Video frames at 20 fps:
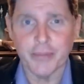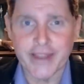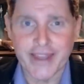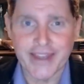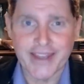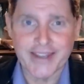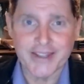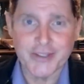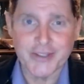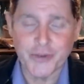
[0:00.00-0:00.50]
The
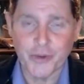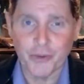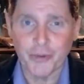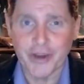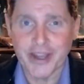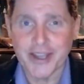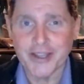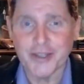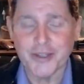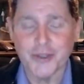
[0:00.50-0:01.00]
plan is
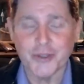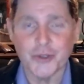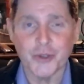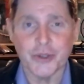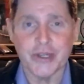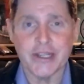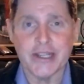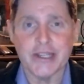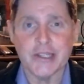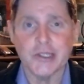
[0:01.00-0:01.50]
for Wayne to
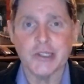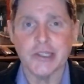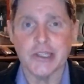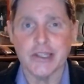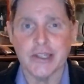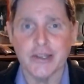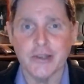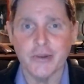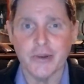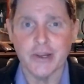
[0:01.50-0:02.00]
join
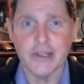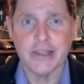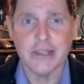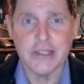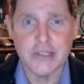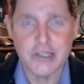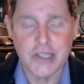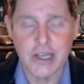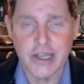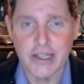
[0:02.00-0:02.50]
us
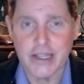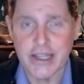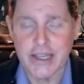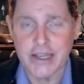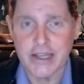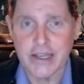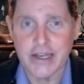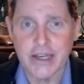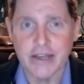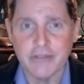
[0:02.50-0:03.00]
during this
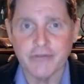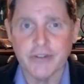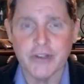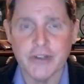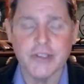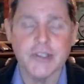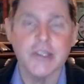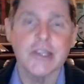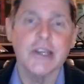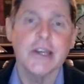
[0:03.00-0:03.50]
online
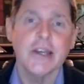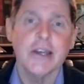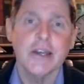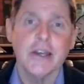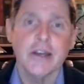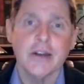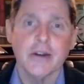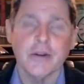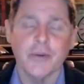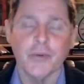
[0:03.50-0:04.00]
conference
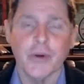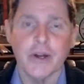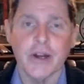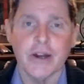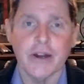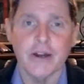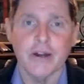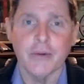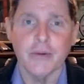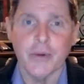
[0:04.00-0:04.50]

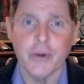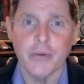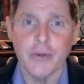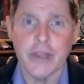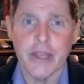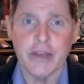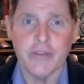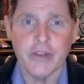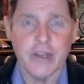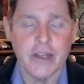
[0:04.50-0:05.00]
where we
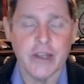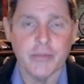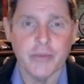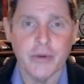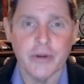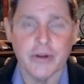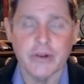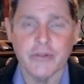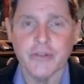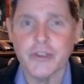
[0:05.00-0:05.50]
will have a
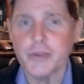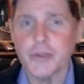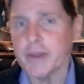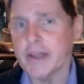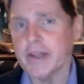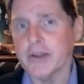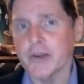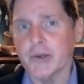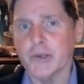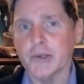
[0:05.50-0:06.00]
number of
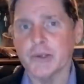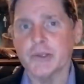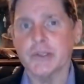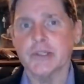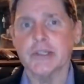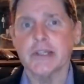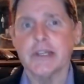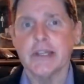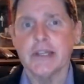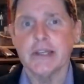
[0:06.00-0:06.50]

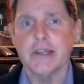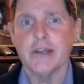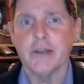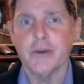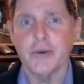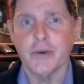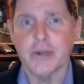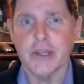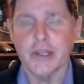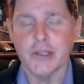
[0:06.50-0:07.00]
speakers
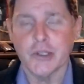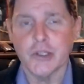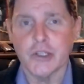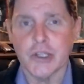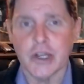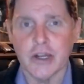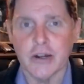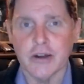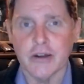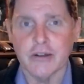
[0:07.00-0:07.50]
who can
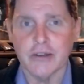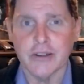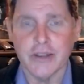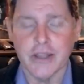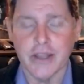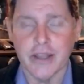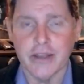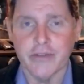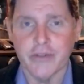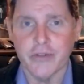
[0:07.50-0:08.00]
share
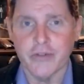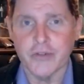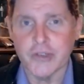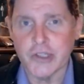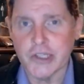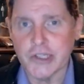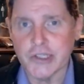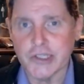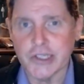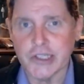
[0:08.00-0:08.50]
the love
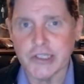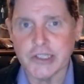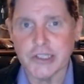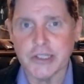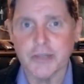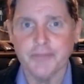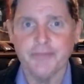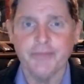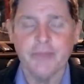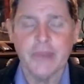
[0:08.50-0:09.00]
of
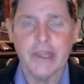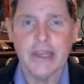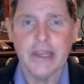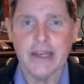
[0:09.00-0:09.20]
Jesus.